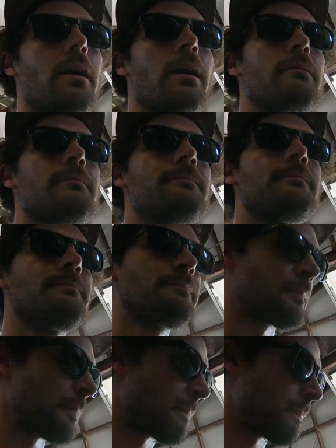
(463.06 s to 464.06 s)
out.
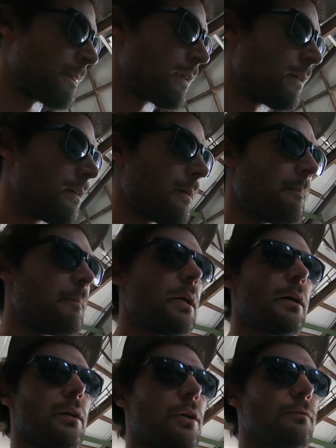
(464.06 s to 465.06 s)

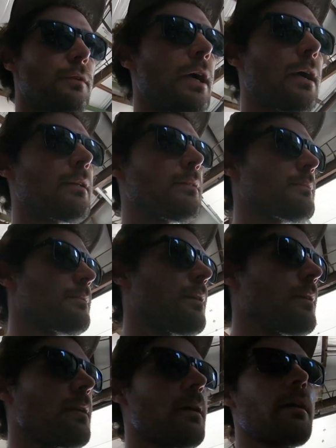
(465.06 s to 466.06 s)
But hopefully I can get this done
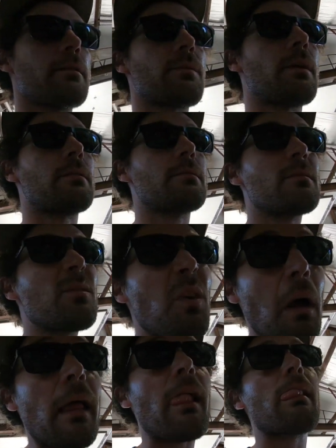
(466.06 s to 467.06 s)
today.
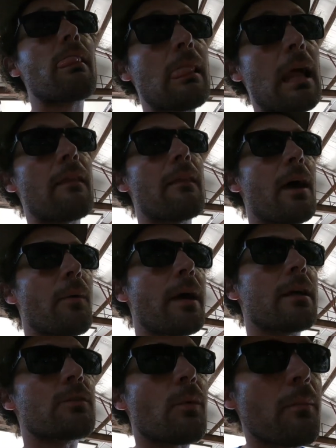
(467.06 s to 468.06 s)
That way
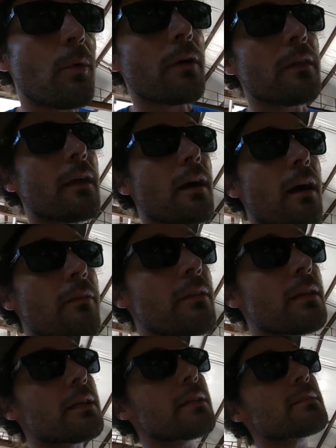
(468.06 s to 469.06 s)
it's one more thing off the
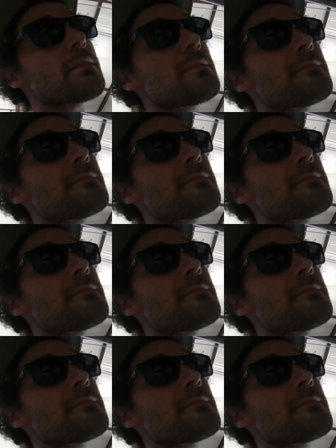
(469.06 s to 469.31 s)
list,